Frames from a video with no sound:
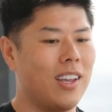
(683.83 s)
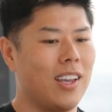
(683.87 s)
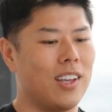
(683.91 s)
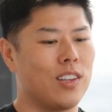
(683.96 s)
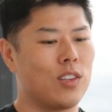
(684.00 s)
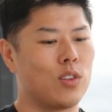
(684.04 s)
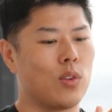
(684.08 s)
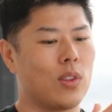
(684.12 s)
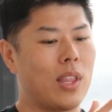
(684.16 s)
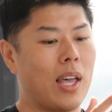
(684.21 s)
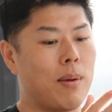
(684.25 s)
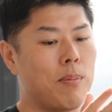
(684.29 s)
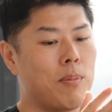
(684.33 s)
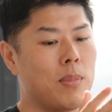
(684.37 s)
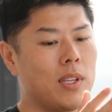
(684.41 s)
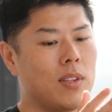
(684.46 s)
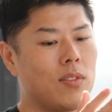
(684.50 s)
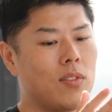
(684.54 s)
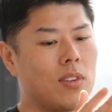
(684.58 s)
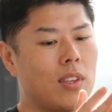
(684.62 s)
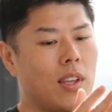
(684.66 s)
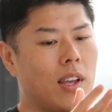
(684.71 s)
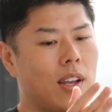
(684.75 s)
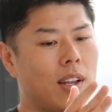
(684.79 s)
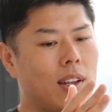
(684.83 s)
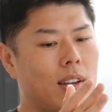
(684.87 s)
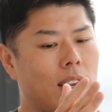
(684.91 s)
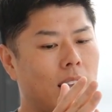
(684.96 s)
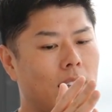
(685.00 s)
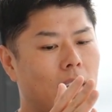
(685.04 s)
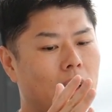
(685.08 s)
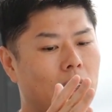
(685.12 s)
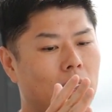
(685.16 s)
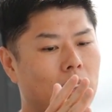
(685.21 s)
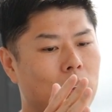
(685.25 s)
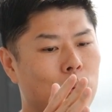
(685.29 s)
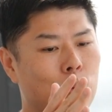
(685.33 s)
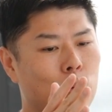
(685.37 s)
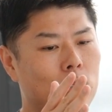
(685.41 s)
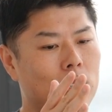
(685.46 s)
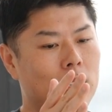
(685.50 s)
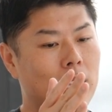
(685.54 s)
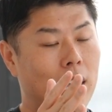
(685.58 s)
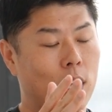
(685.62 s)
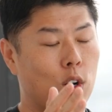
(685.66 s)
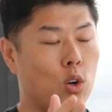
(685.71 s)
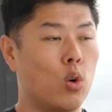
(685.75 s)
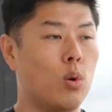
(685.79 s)
And so that means that I
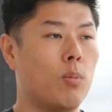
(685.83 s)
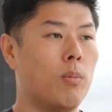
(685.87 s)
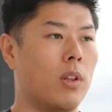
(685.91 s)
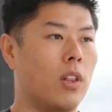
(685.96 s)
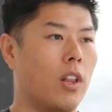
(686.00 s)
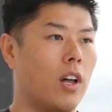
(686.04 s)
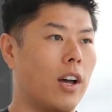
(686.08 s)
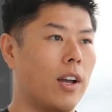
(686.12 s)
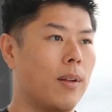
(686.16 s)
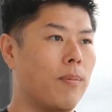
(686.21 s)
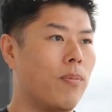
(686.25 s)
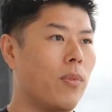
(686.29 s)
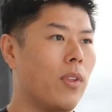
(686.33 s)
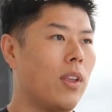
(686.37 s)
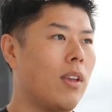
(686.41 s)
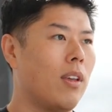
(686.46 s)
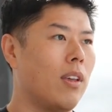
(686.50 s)
was at home a lot.